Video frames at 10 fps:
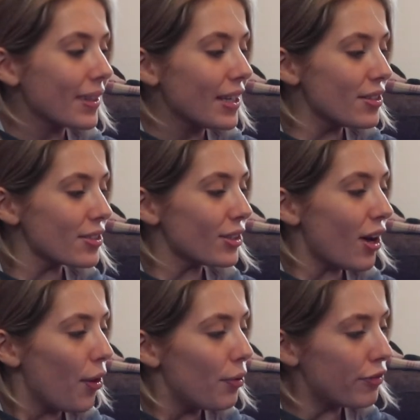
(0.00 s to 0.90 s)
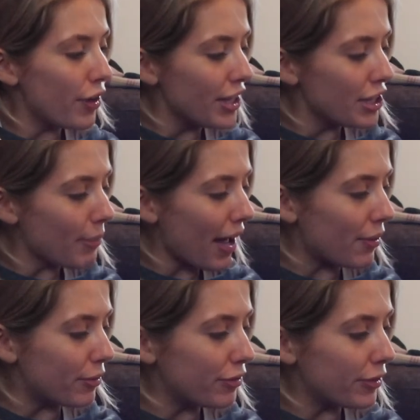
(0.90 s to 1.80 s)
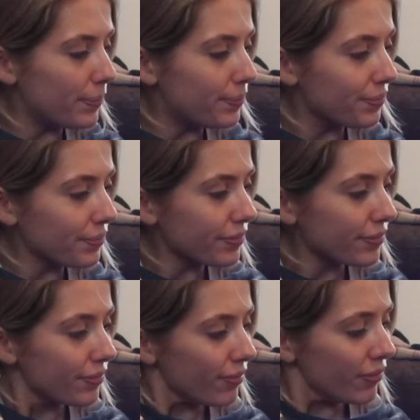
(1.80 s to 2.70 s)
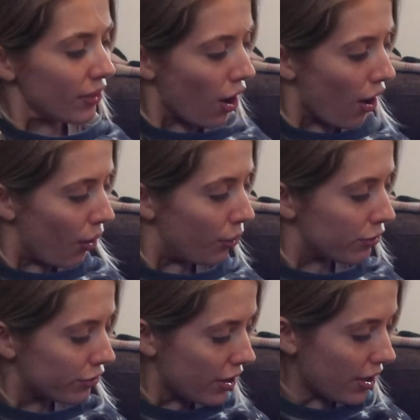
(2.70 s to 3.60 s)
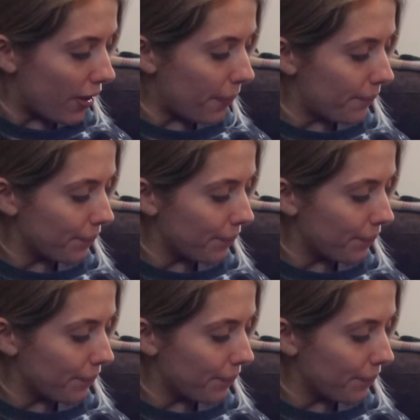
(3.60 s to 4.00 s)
You just got the whole foot in your mouth. The whole foot.